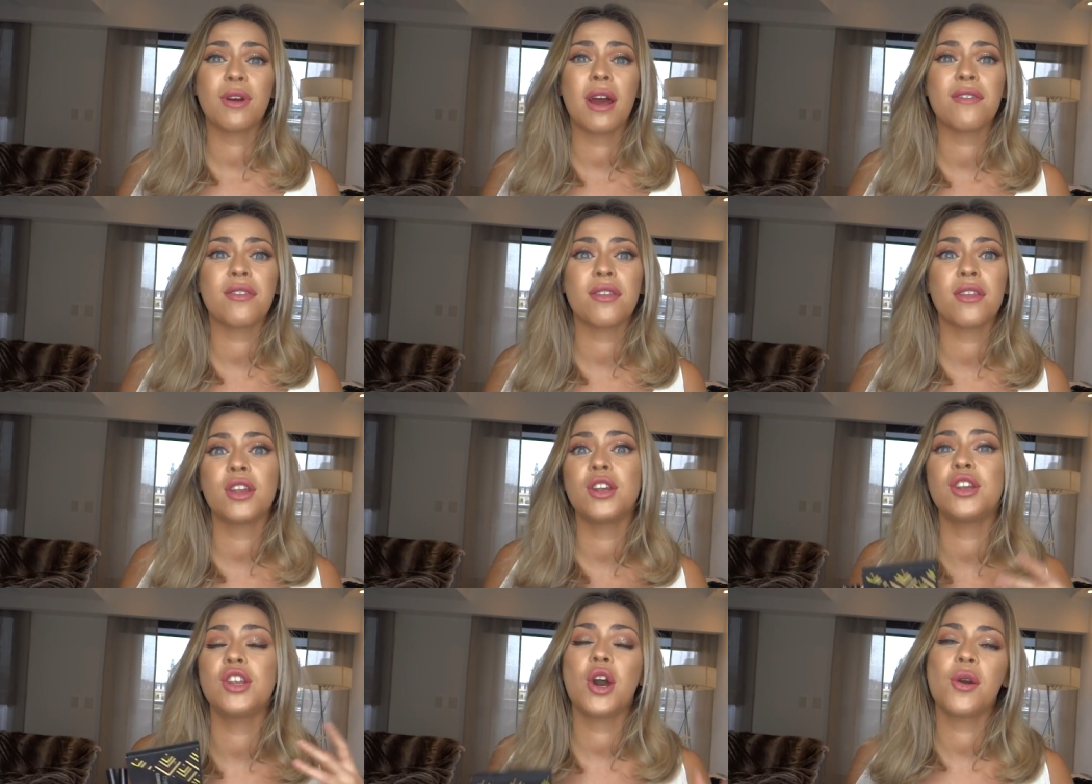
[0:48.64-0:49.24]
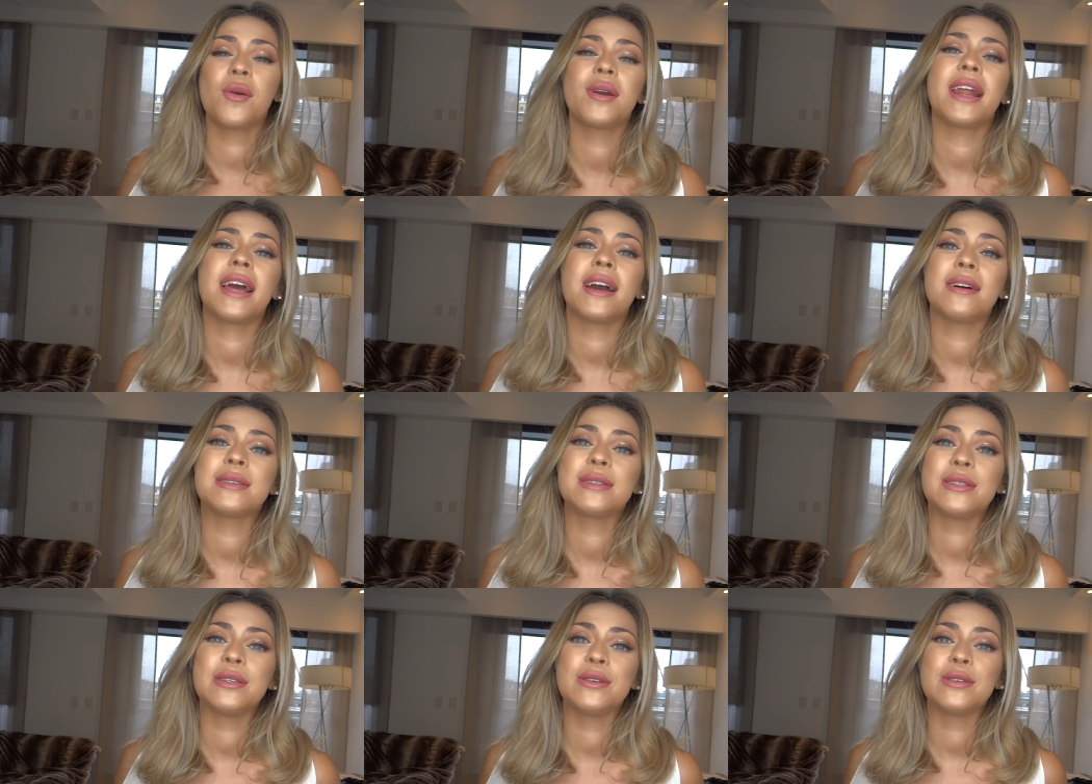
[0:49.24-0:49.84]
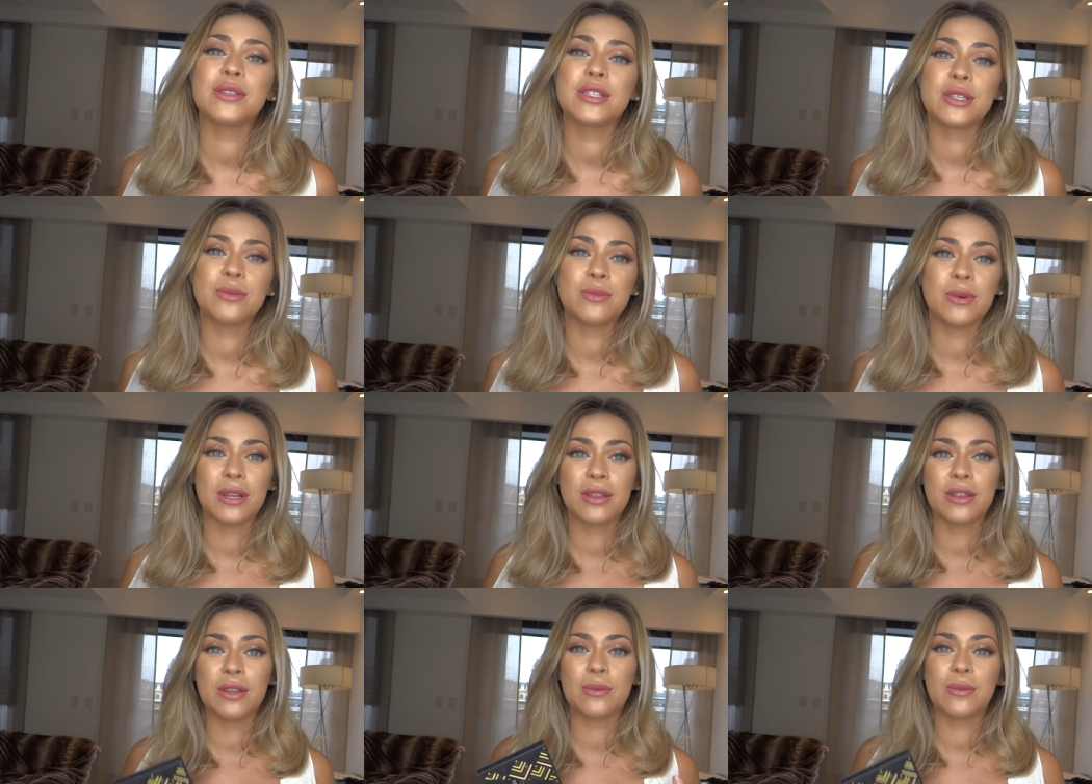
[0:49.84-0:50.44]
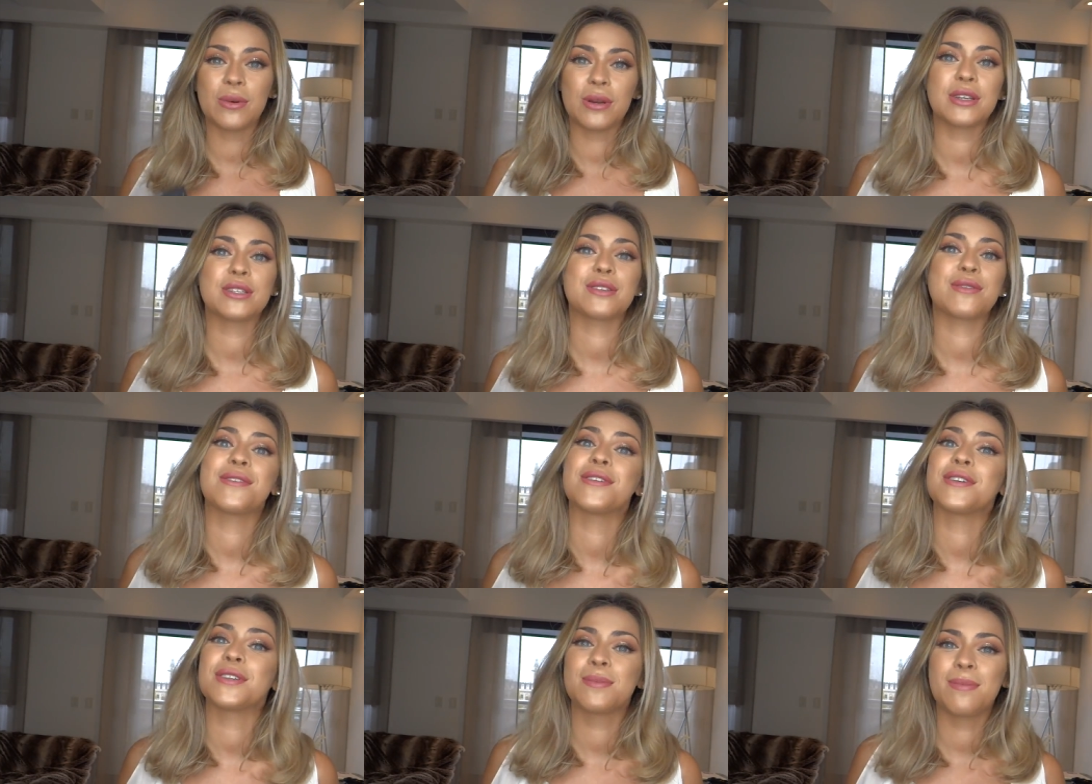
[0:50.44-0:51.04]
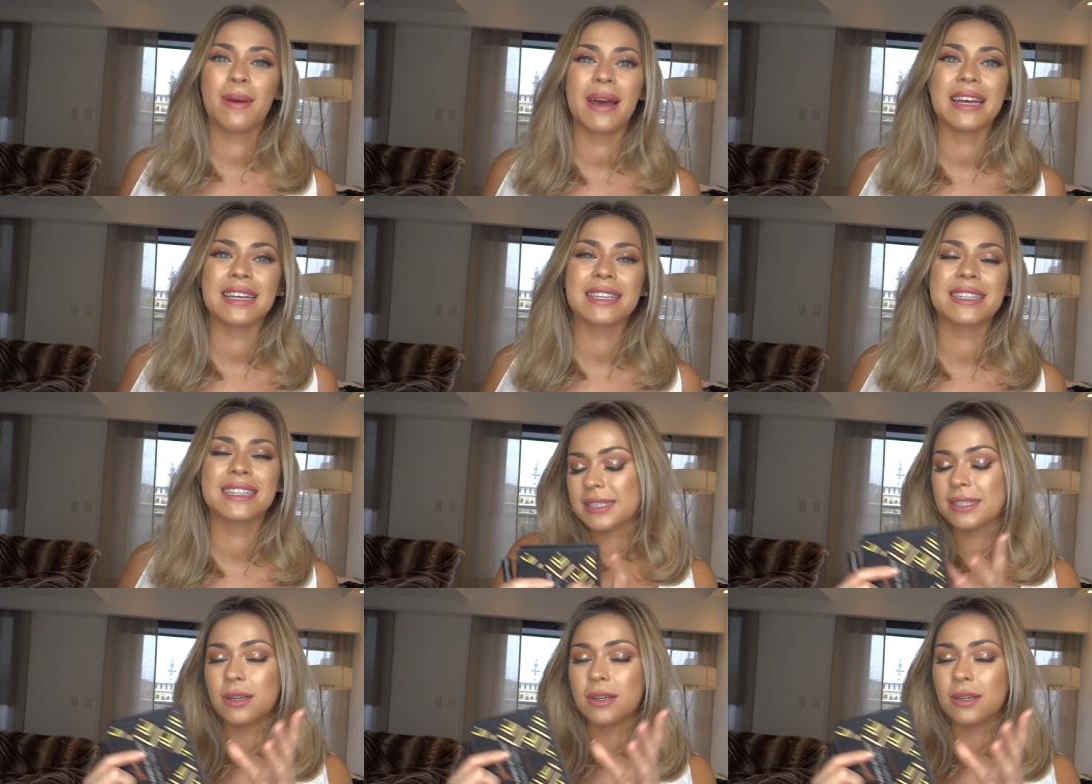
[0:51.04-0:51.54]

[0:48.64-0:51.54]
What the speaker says: rather than knowing how to use the one that works for us best.